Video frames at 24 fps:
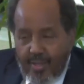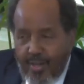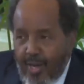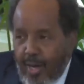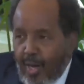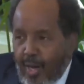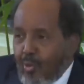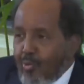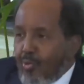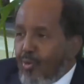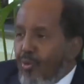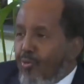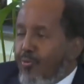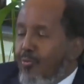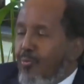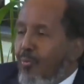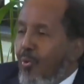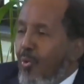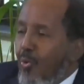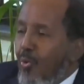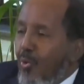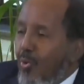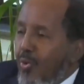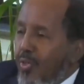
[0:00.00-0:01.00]
out of
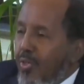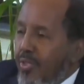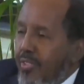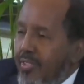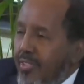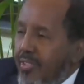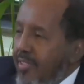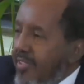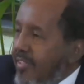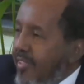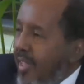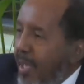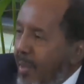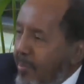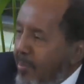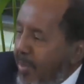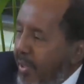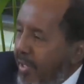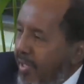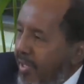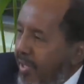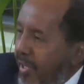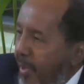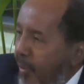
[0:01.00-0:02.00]
blue. It just
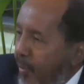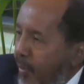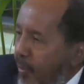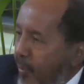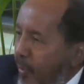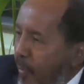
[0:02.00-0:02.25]
happened now.